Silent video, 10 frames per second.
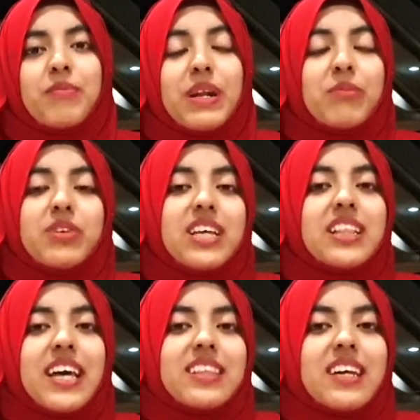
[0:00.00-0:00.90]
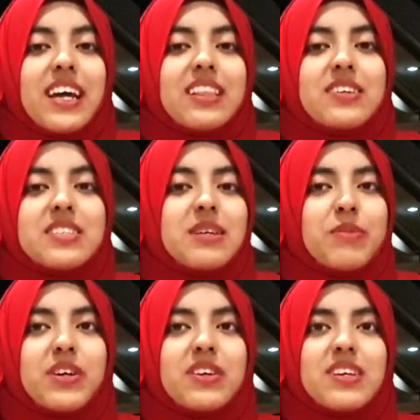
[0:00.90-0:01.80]
But I'm really glad that I learned it
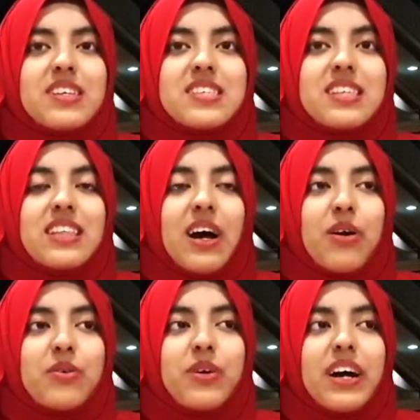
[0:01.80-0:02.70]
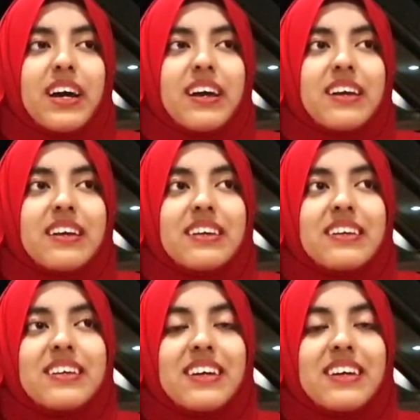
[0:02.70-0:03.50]
because now I